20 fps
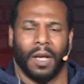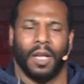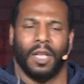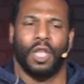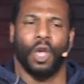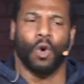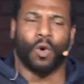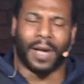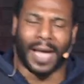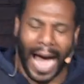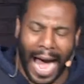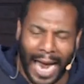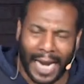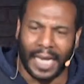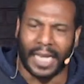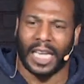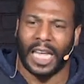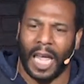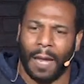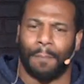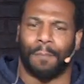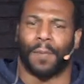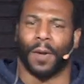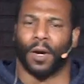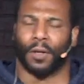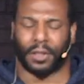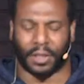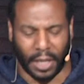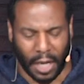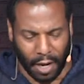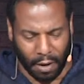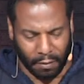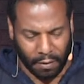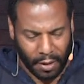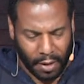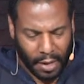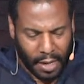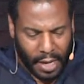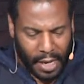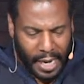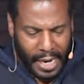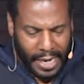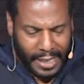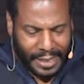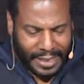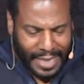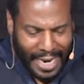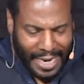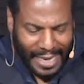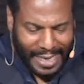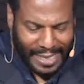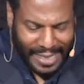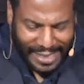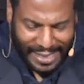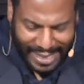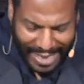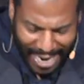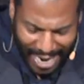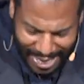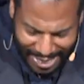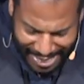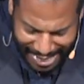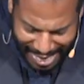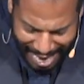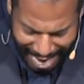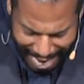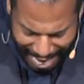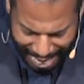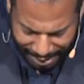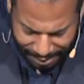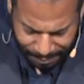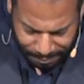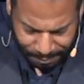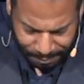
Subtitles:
You got to keep yourself. He said he did not let